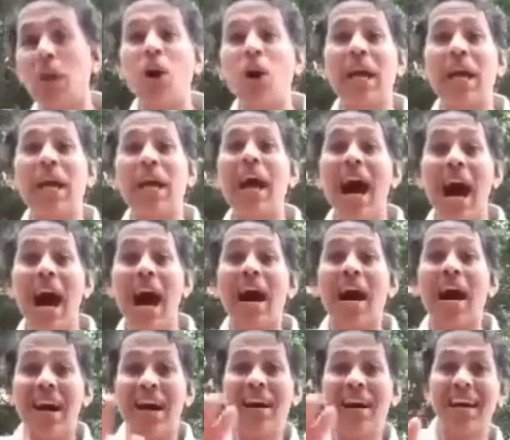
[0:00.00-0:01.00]
Okay, ah,
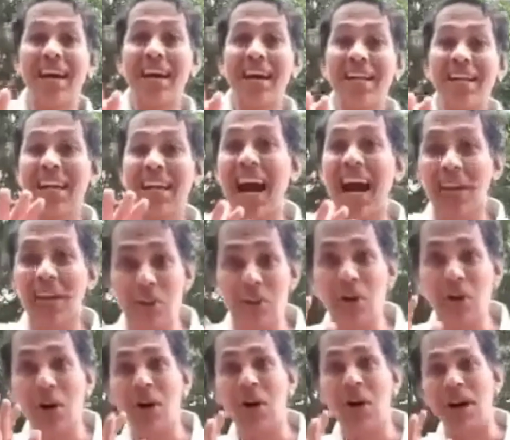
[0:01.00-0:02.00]
yeah, you
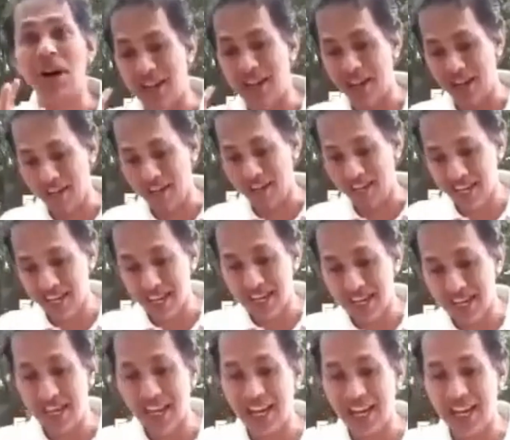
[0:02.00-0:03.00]
know uh,
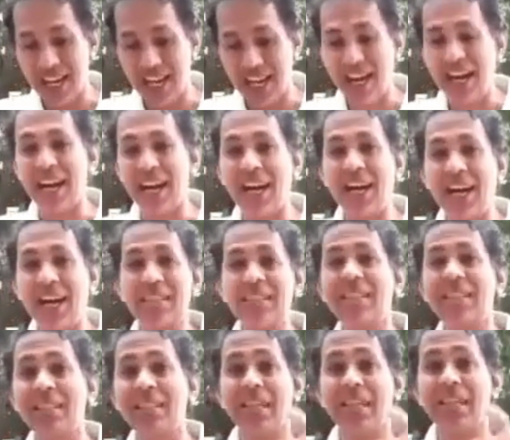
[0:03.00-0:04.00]
uh,
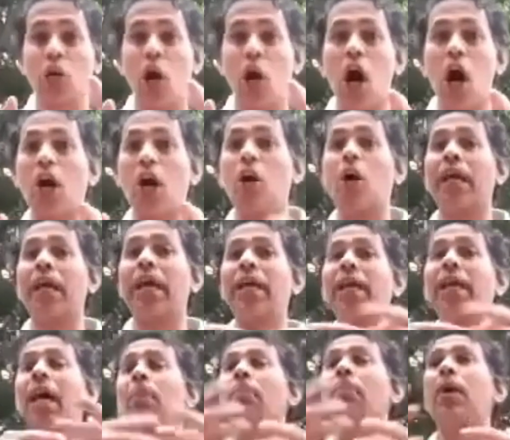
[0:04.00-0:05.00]
the, the song. Okay,
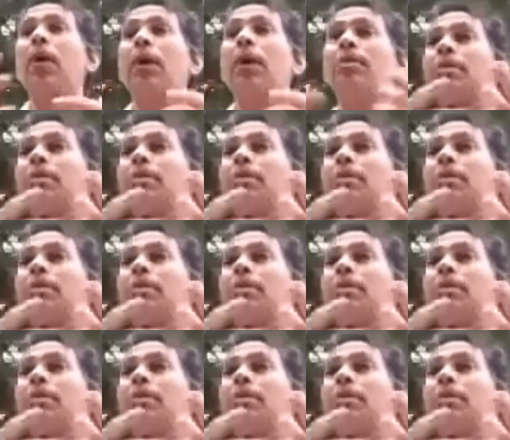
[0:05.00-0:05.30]
in Akbar's